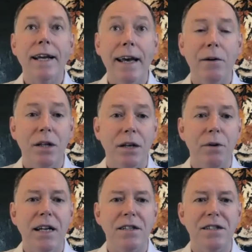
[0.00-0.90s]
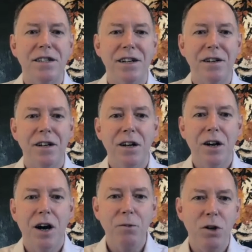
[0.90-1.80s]
hourly rates. So
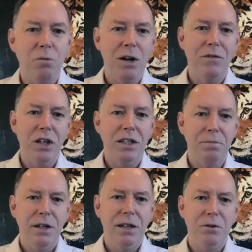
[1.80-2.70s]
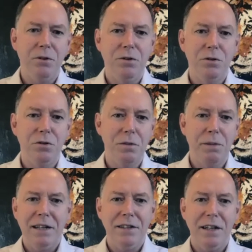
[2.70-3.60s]
I'm not one of these people who talks
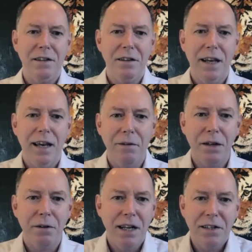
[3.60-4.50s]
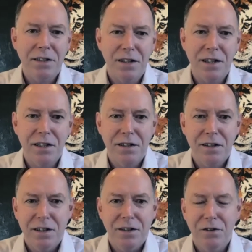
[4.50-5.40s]
about death of the hourly rates because
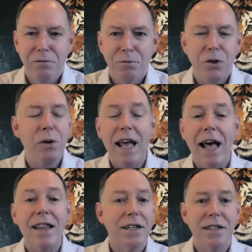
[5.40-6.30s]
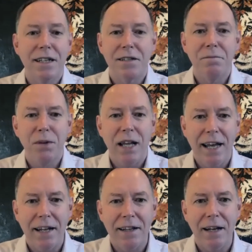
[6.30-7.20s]
the reality doesn't
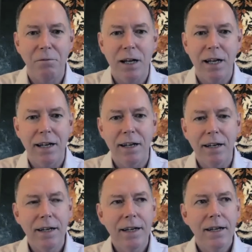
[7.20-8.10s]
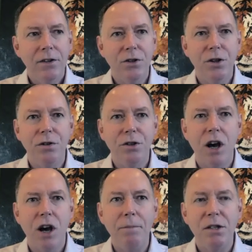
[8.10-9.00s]
play out that way. The two
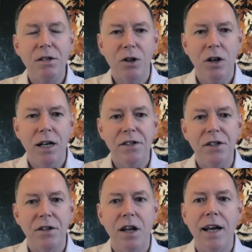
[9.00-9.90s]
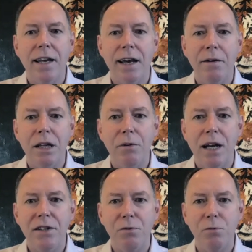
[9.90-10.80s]
types of clients that like hourly
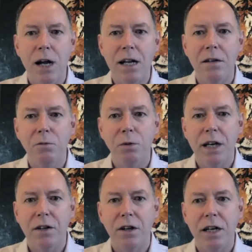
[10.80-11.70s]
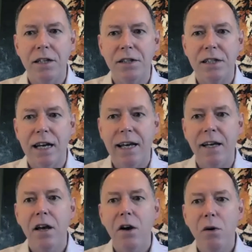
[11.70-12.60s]
rates are one where clients say,
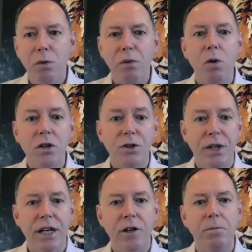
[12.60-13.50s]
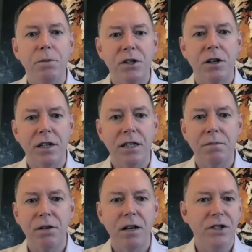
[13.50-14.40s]
we want you to help us on this
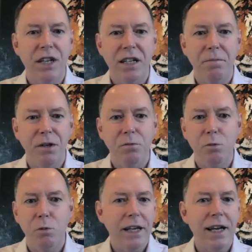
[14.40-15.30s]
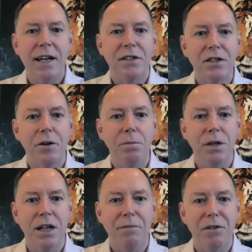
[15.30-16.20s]
project, but we can't scope
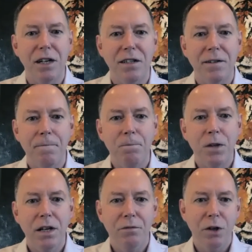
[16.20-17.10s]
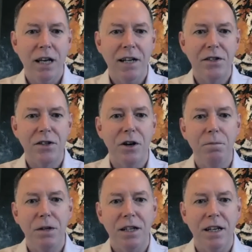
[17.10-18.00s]
it up front. And if we can't
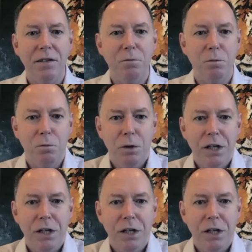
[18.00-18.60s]
scope it, then we know